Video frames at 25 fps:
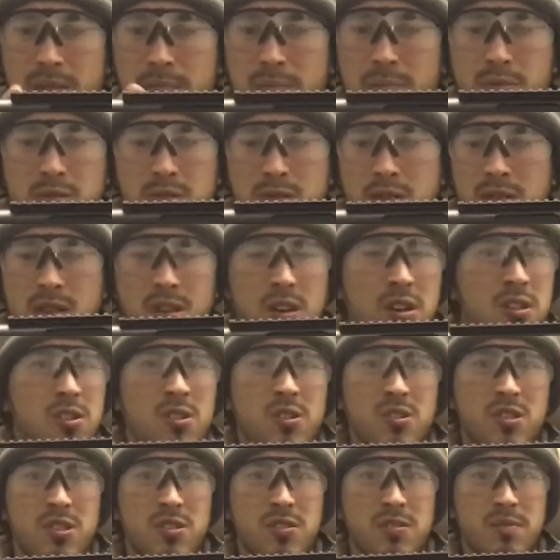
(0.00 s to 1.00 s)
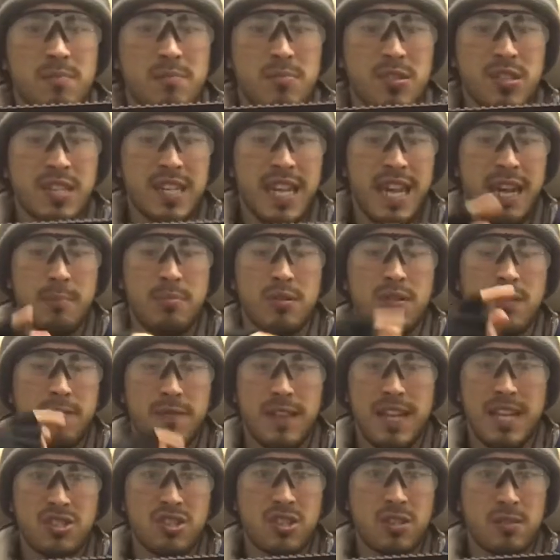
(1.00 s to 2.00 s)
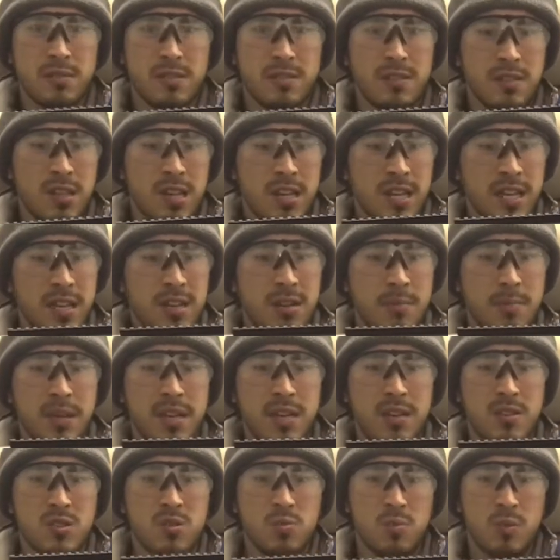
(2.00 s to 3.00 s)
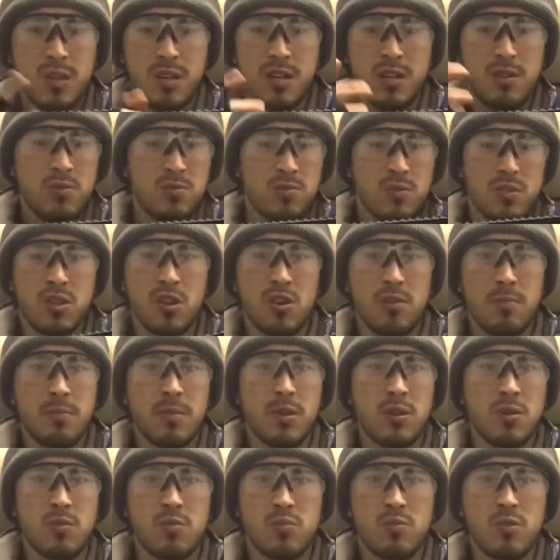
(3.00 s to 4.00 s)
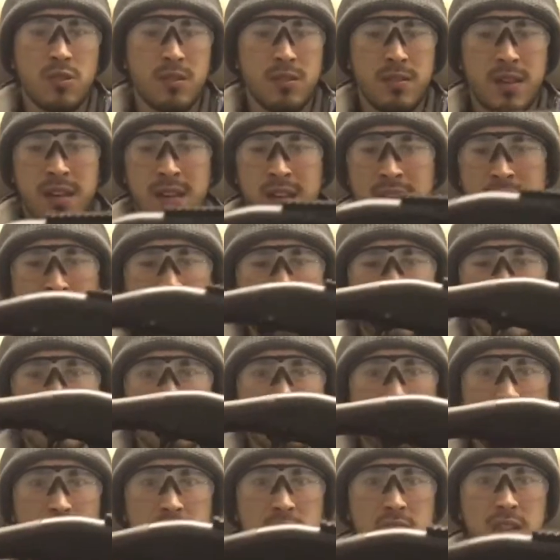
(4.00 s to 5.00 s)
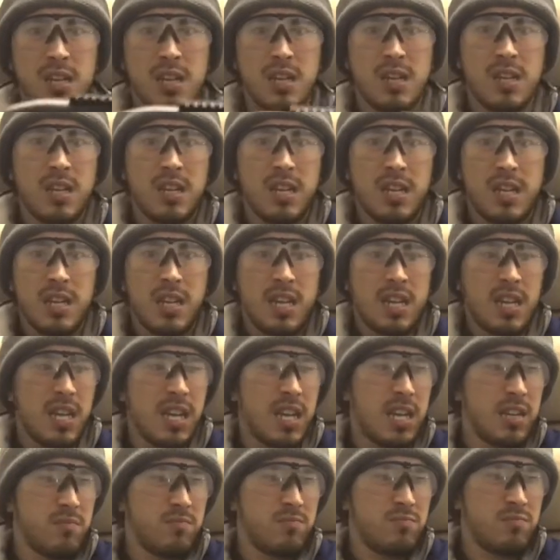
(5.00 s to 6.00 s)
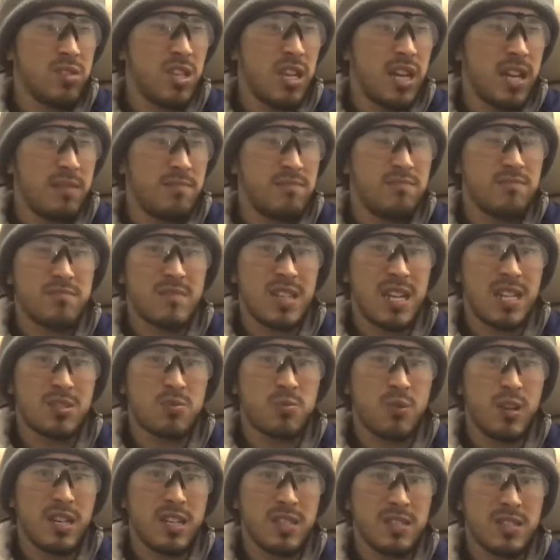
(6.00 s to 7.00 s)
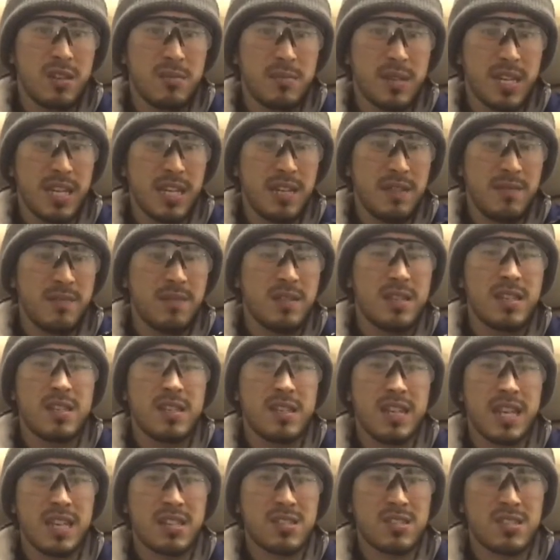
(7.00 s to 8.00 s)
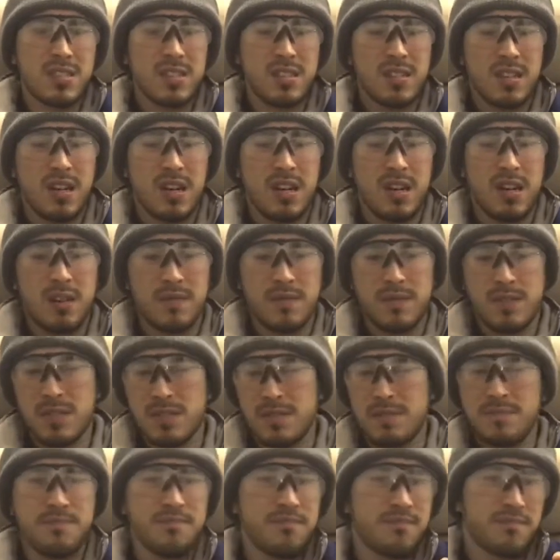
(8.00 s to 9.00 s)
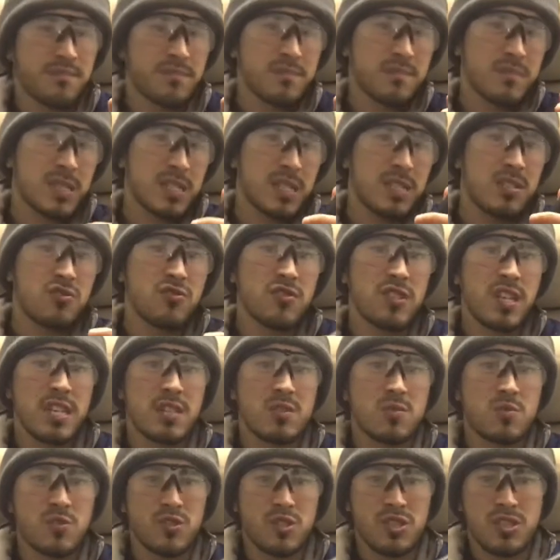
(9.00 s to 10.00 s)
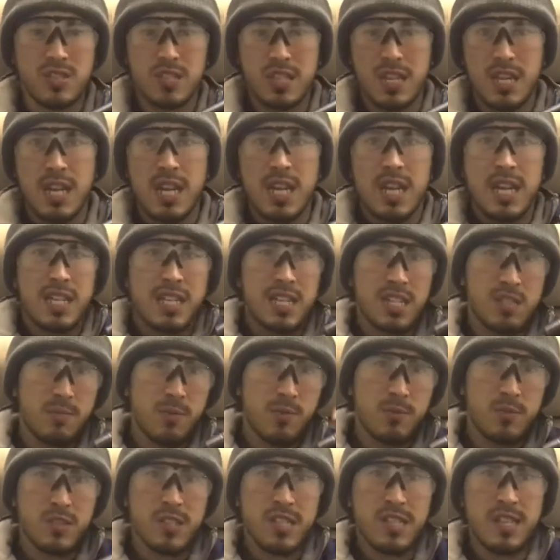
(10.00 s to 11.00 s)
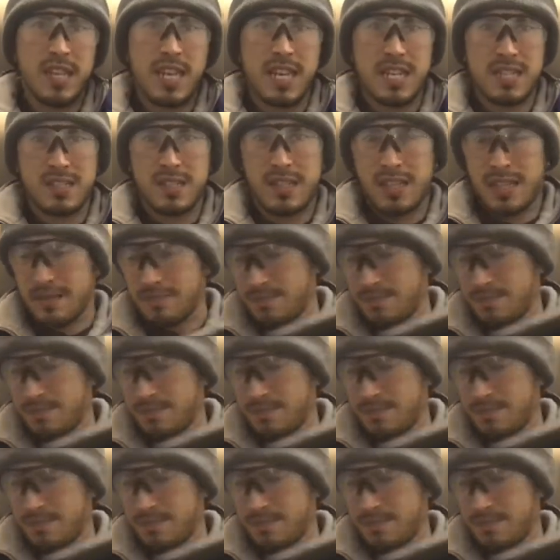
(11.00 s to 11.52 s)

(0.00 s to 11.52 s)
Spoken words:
put a lot on. But you can put a flashlight up here as well. Combo, whatever you want. And yeah, that's why it's coming in next after grenade launchers. Let's move on to the next thing.